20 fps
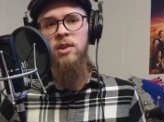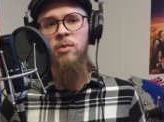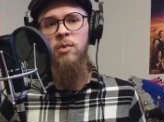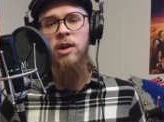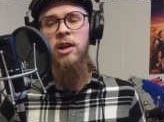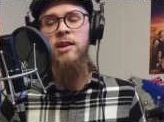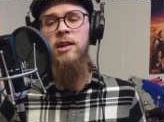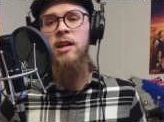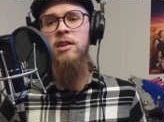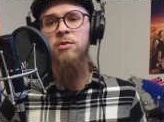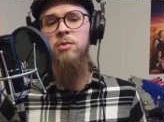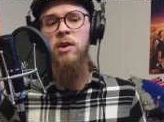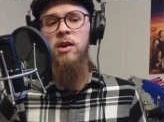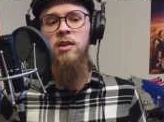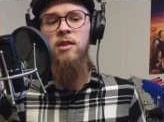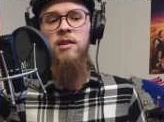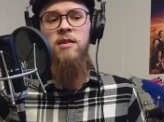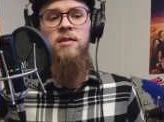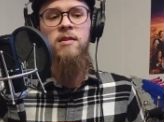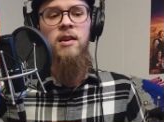you want to not
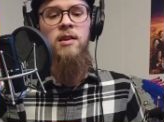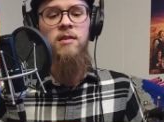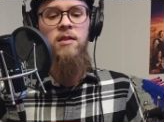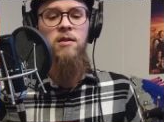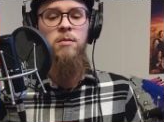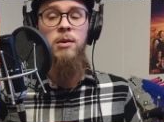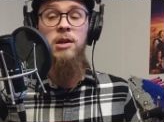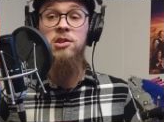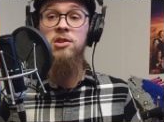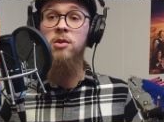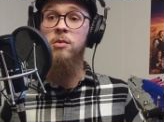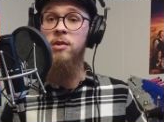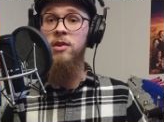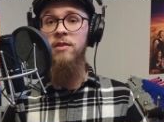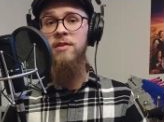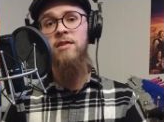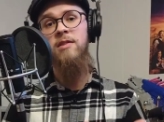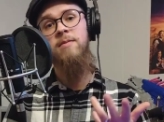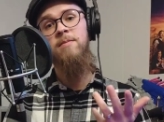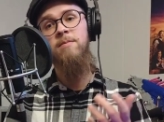dwell on these things, especially
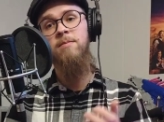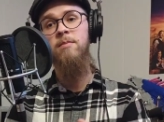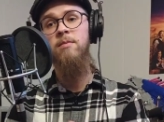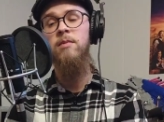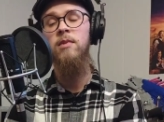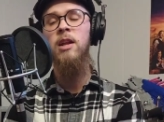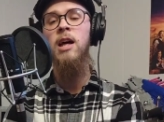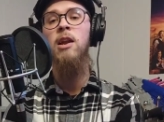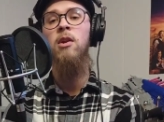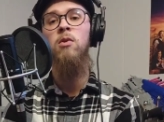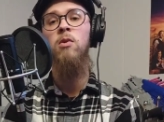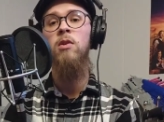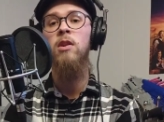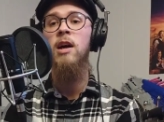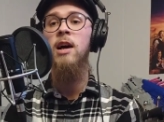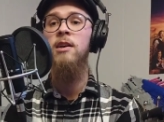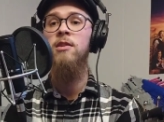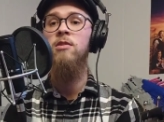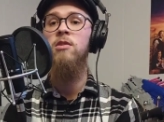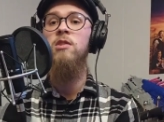when there's not a
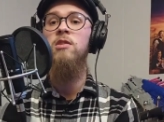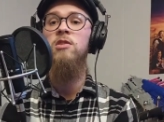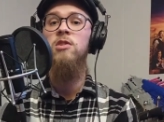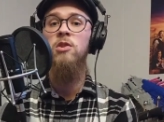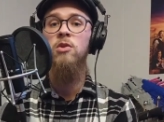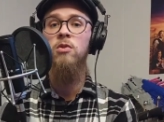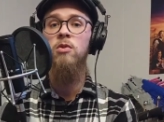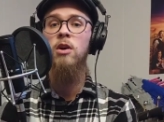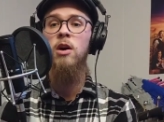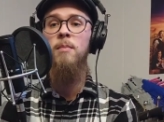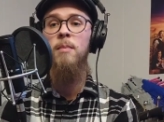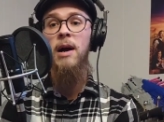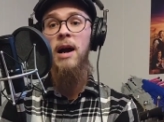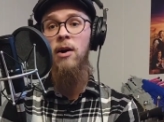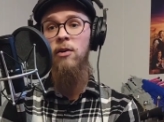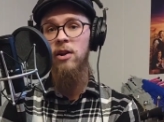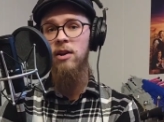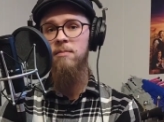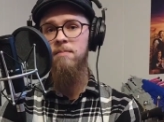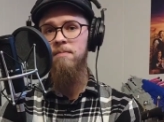whole lot you can do
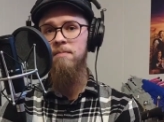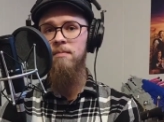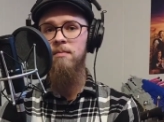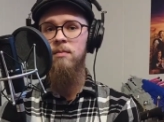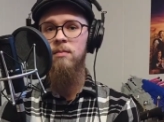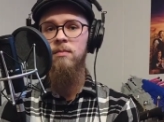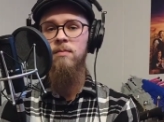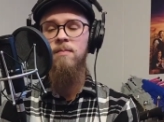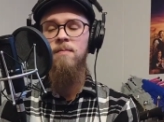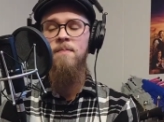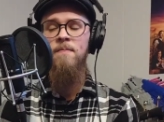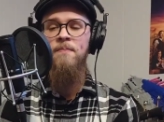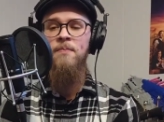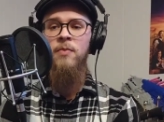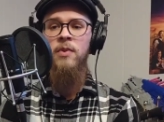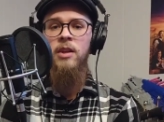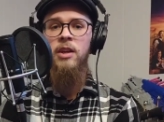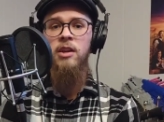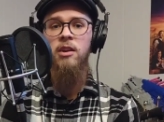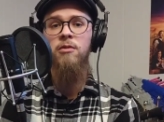about it.
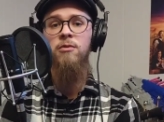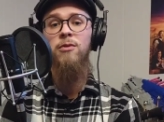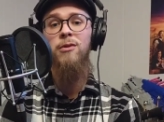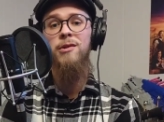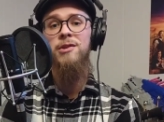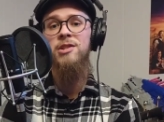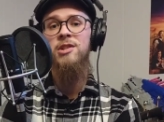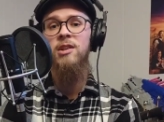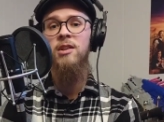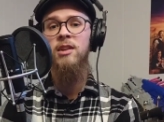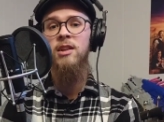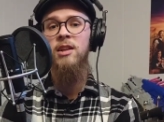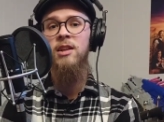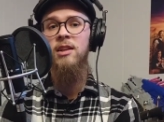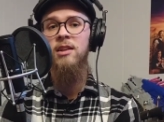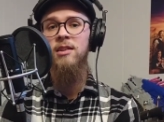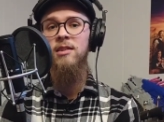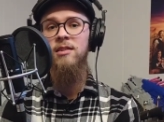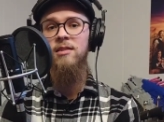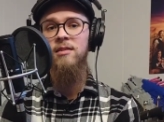And
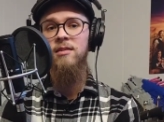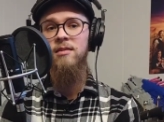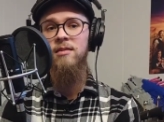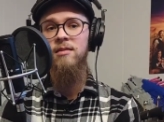unfortunately,